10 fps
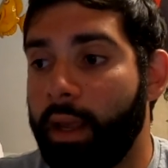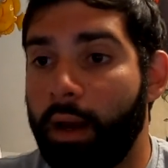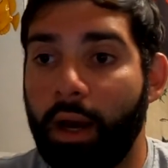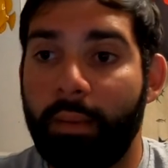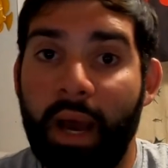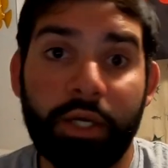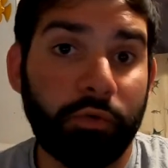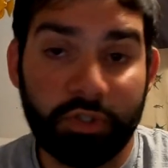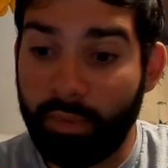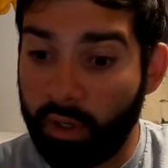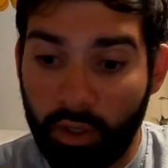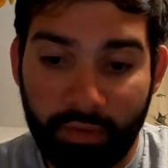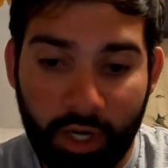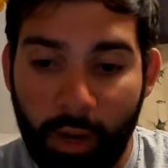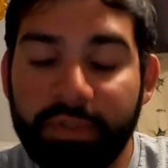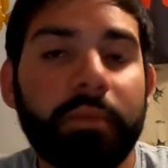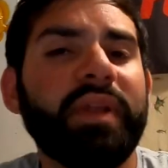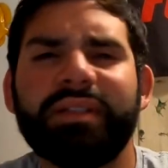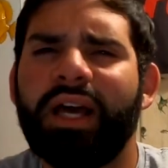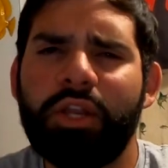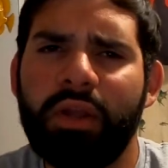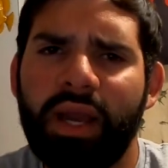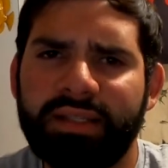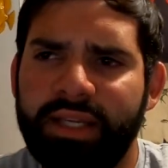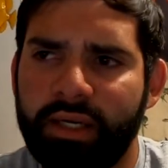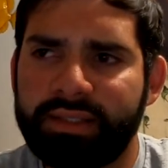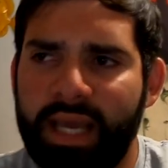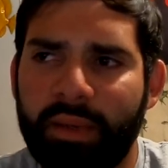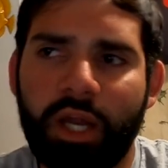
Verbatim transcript: Um, I do respond to all the comments. It means a lot you guys take your time to